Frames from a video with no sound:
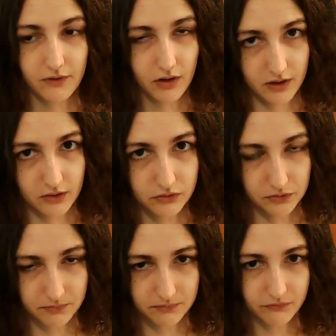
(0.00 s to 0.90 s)
falling
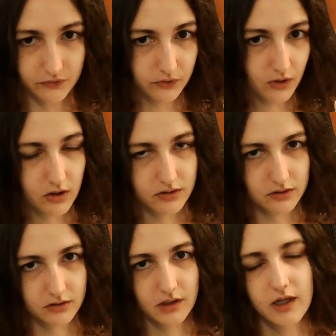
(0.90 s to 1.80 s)
onto
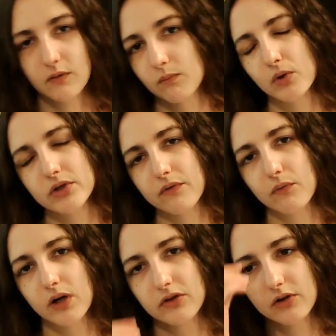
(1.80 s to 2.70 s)
rocks and like most
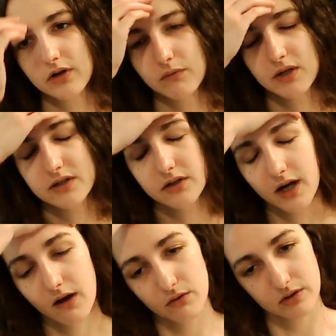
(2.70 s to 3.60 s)
of
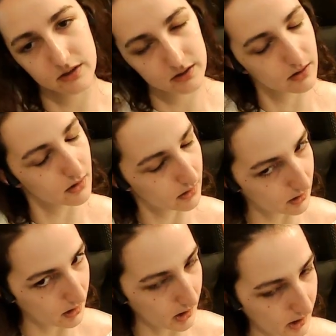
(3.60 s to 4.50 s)
Western houses.
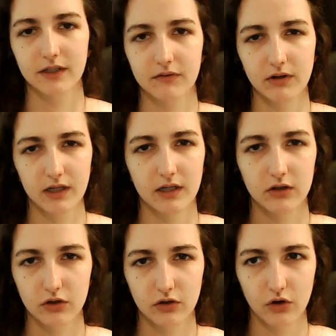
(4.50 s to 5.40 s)
Something that
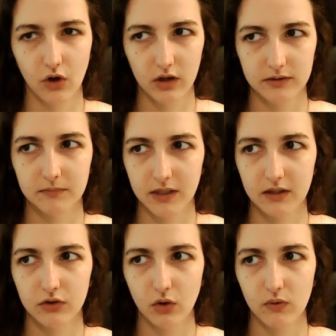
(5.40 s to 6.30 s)
really got
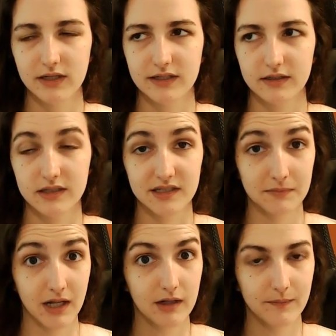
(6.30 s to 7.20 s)
me though is the
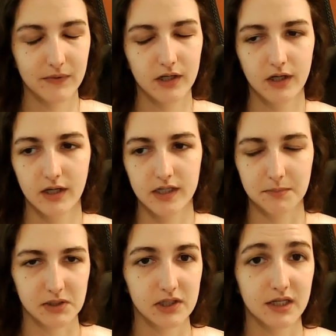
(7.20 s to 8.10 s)
smell.
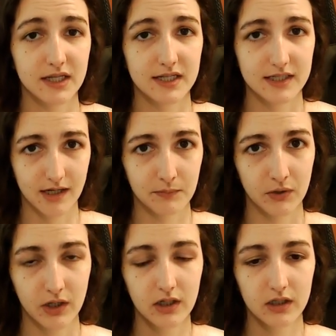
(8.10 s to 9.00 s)
Especially in
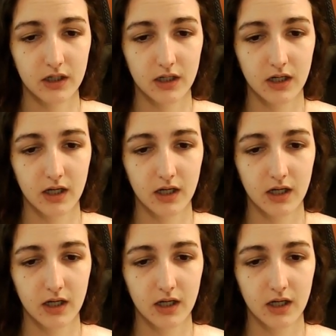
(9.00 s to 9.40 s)
summer,